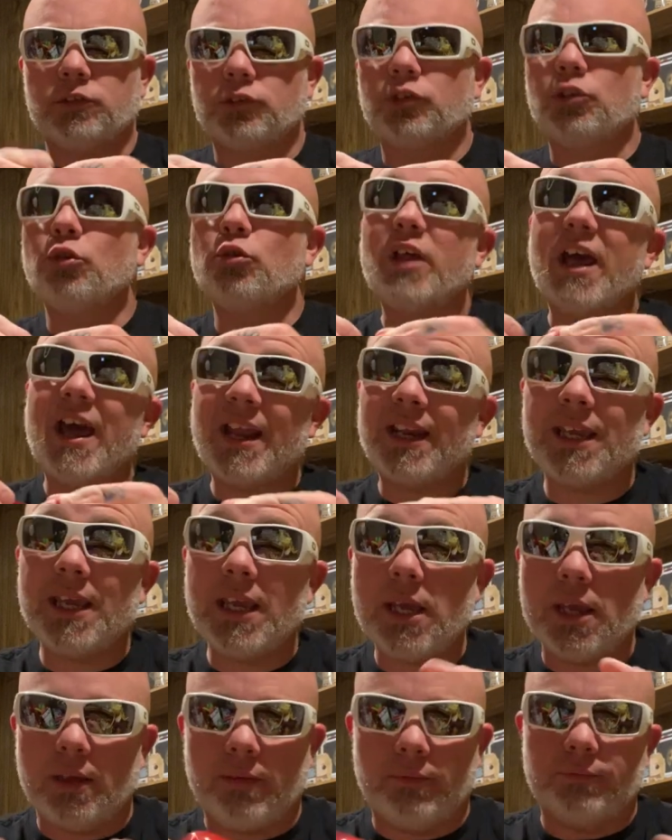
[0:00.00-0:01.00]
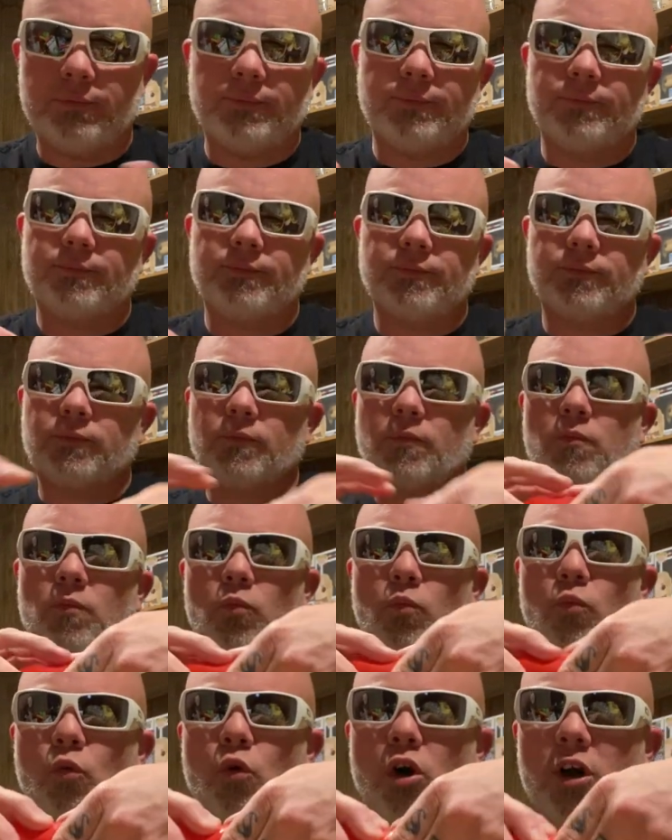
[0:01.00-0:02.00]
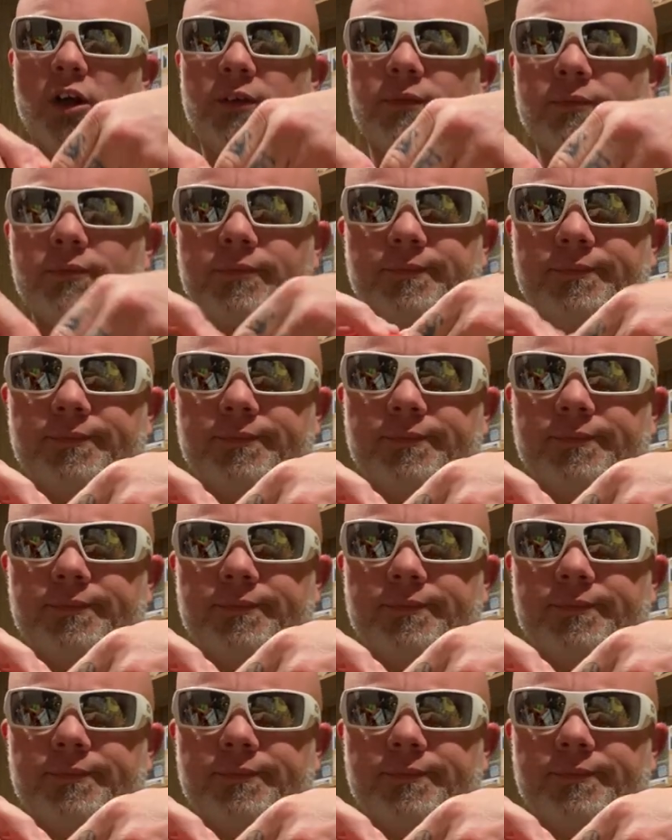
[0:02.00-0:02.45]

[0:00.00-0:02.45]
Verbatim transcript: do that again. One,